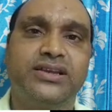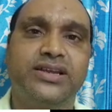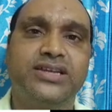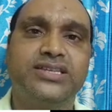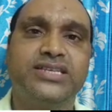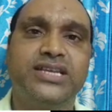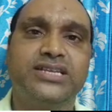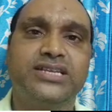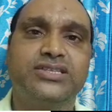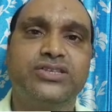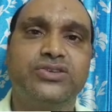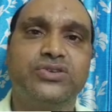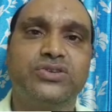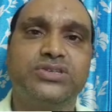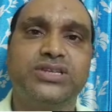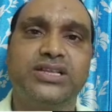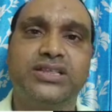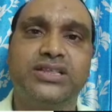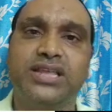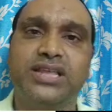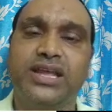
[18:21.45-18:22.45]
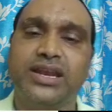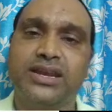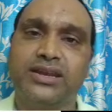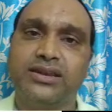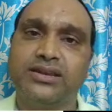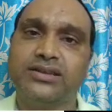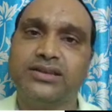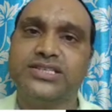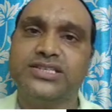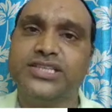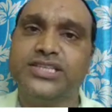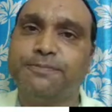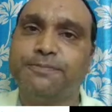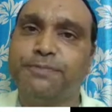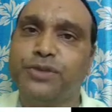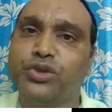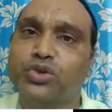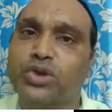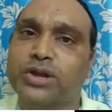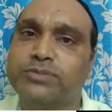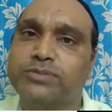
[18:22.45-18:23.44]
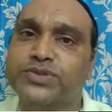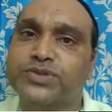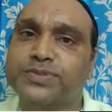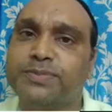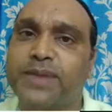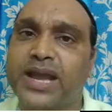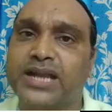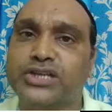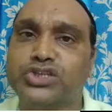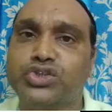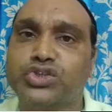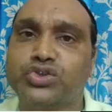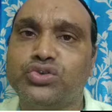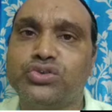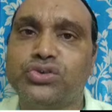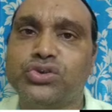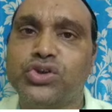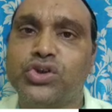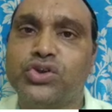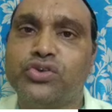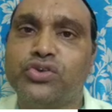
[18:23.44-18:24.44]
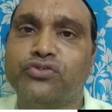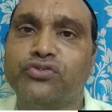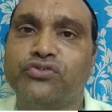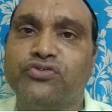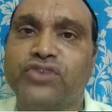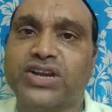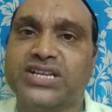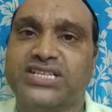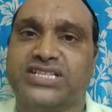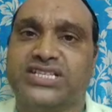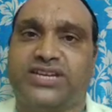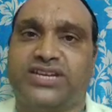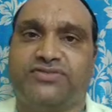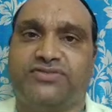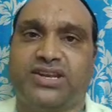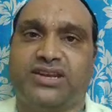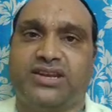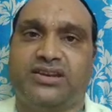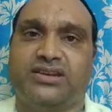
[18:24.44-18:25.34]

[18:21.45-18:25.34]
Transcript: its execution, then CPU comes back to function 1.